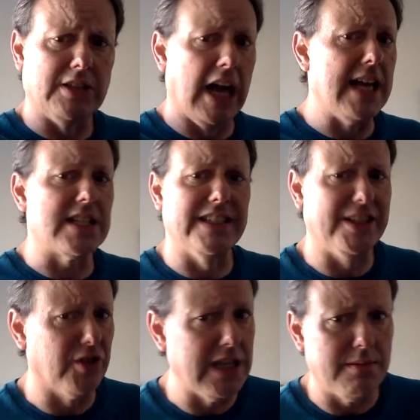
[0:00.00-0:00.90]

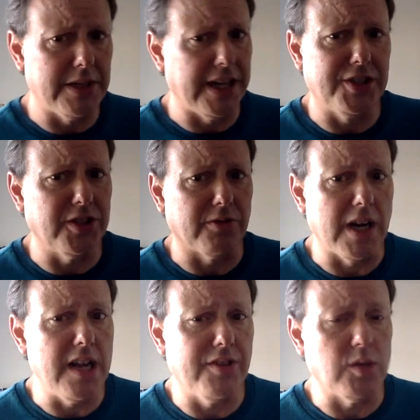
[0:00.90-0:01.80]
ghastly grim, an ancient
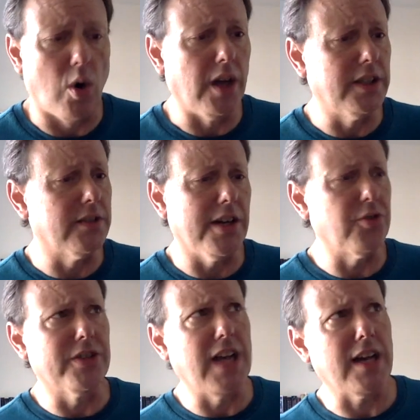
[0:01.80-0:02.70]
raven wandering
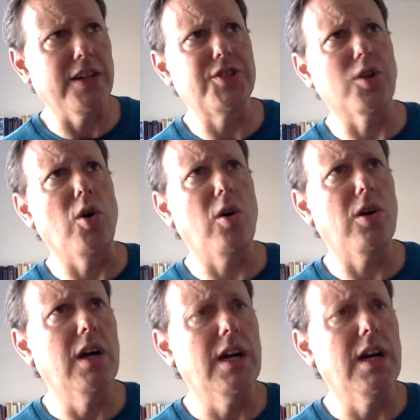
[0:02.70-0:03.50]
through the nightly shore.